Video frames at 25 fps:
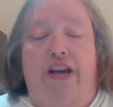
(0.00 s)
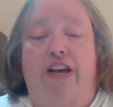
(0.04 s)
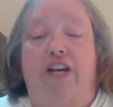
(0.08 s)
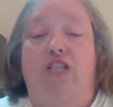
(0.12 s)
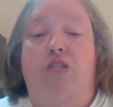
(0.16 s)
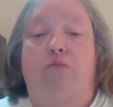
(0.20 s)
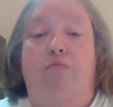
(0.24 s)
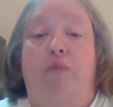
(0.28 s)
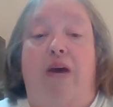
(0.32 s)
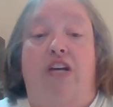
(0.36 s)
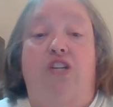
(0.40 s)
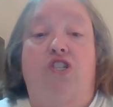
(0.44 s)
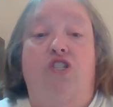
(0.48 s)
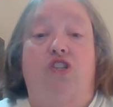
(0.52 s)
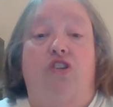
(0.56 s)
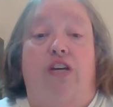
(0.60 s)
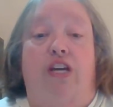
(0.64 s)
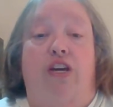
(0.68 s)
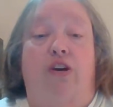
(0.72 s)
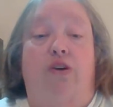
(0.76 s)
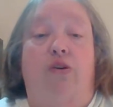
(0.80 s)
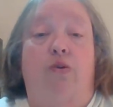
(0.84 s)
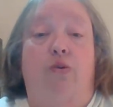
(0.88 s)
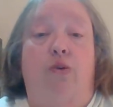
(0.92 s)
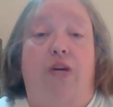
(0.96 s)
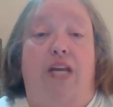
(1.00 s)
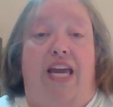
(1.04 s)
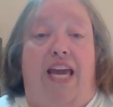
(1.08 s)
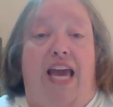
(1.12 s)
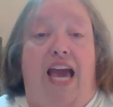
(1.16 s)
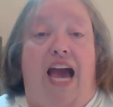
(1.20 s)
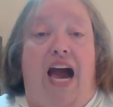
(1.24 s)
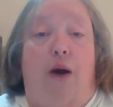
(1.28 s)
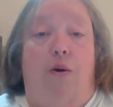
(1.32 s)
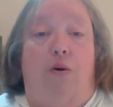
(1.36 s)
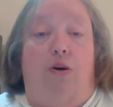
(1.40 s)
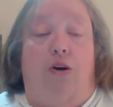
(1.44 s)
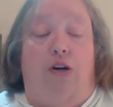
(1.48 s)
especially Hooty
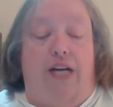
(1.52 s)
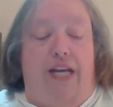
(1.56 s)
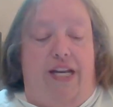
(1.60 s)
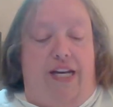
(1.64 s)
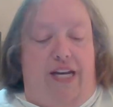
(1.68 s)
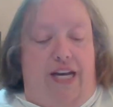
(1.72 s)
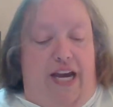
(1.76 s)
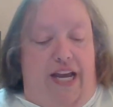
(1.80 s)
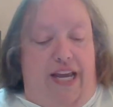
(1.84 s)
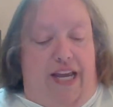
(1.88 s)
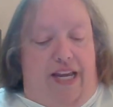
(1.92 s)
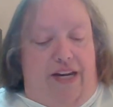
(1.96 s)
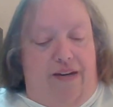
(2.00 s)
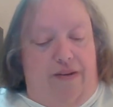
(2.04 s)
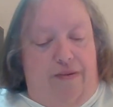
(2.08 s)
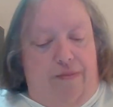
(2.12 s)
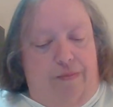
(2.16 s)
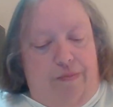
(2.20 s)
Owl at night.